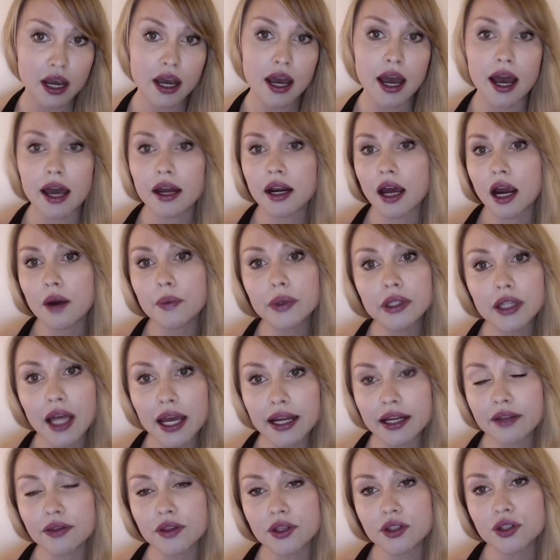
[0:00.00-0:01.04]
And I would
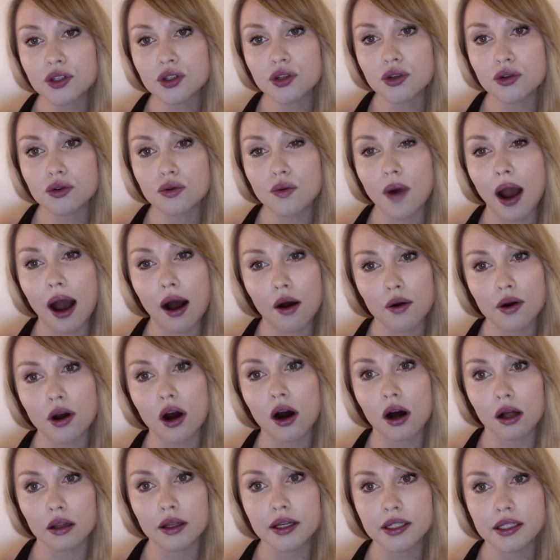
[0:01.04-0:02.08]
liken this to
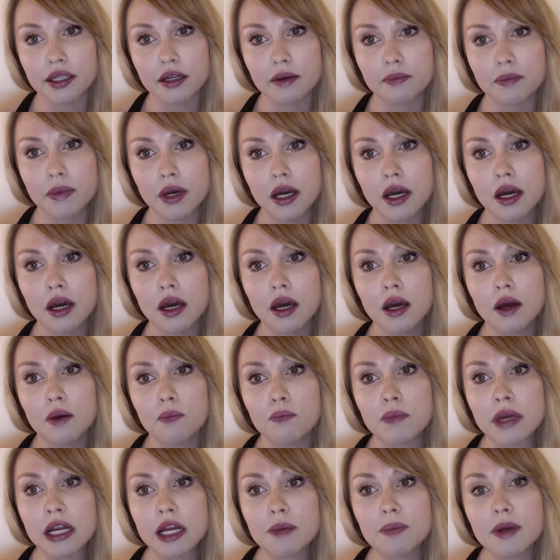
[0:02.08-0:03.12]
alcoholism.
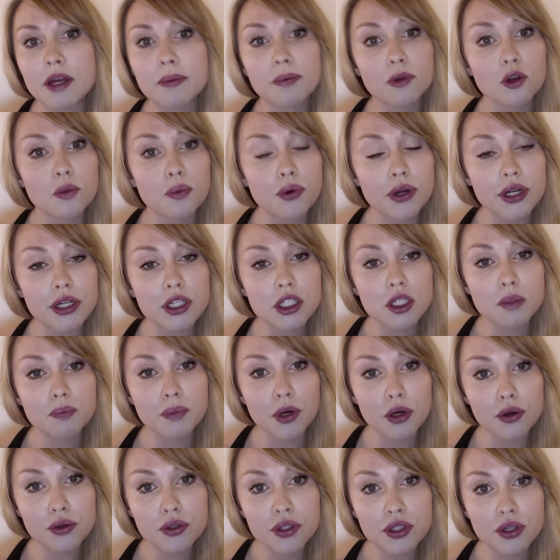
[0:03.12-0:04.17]
Many people are
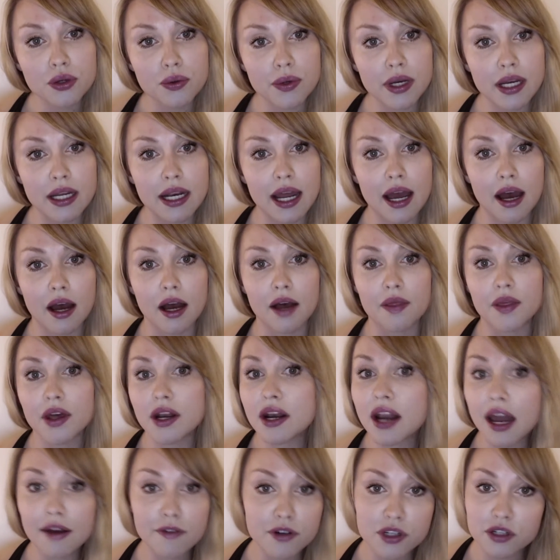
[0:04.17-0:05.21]
predisposed to it that
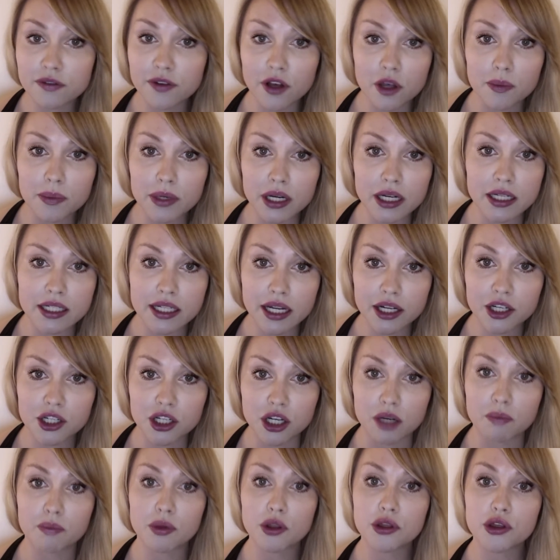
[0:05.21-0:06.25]
never develop an
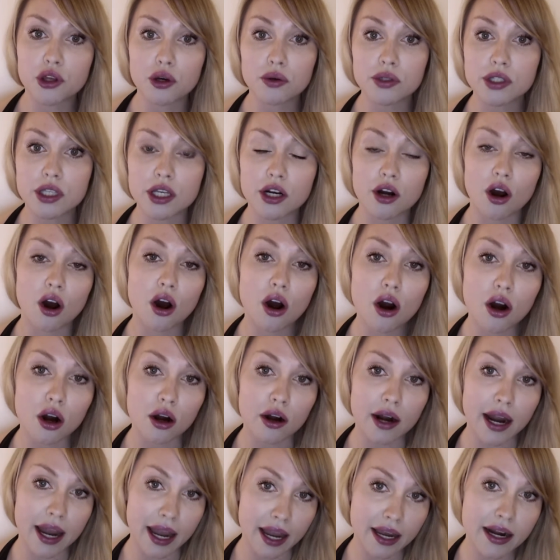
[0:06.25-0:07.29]
addiction, but those that
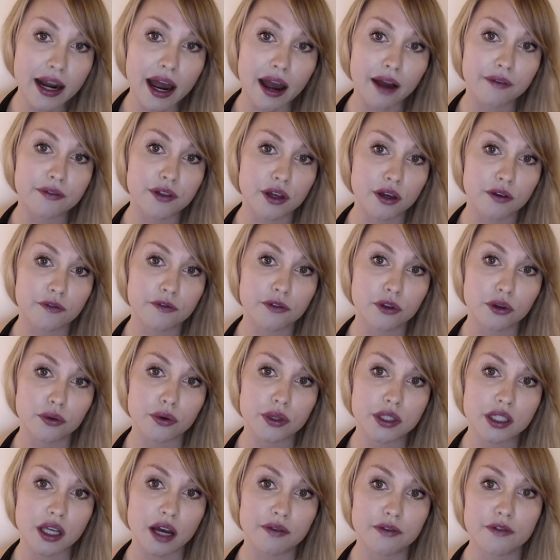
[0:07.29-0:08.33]
are and have the
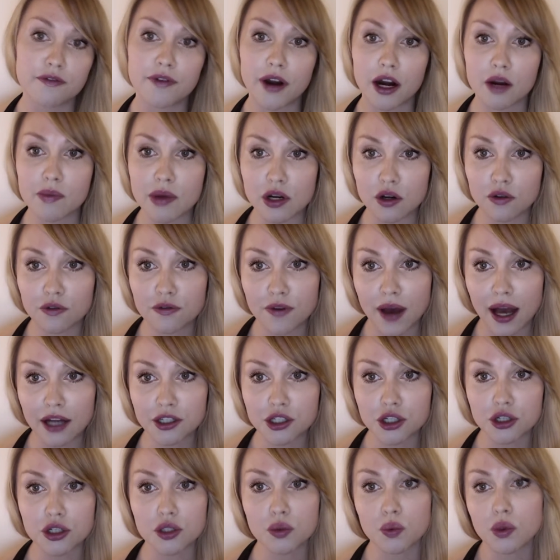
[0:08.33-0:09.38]
influence of environmental
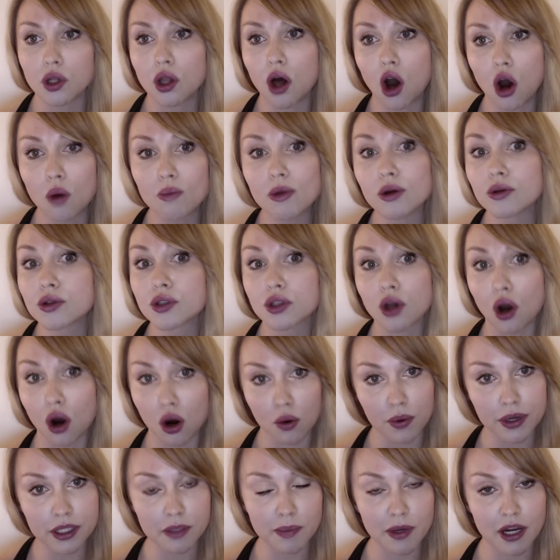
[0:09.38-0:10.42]
factors will almost
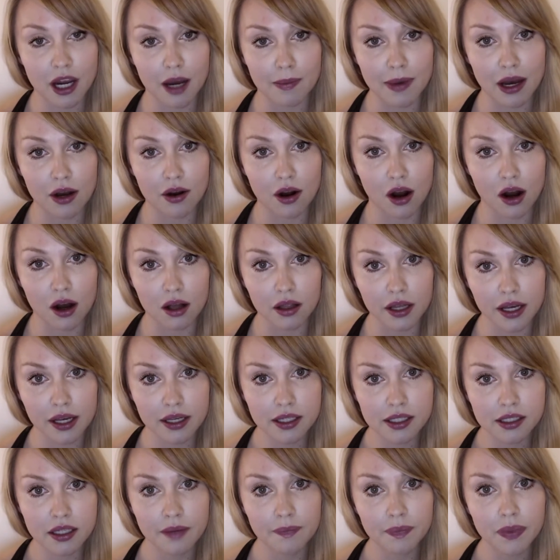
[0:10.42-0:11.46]
always become
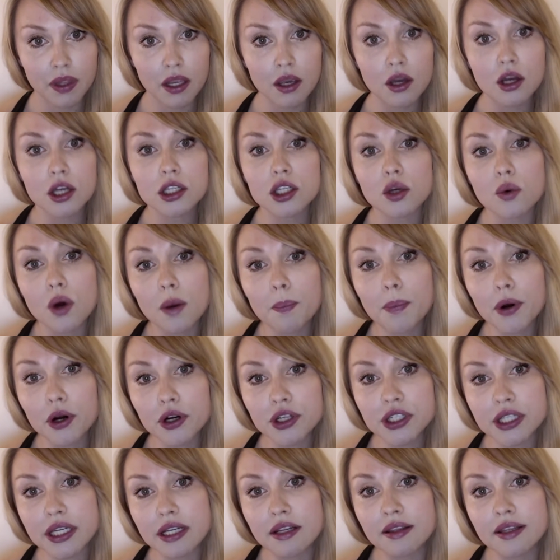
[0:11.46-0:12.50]
alcoholics. So a
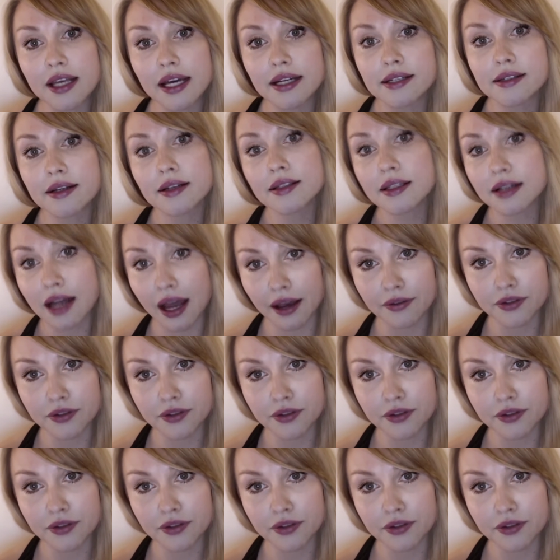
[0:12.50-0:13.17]
person that doesn't have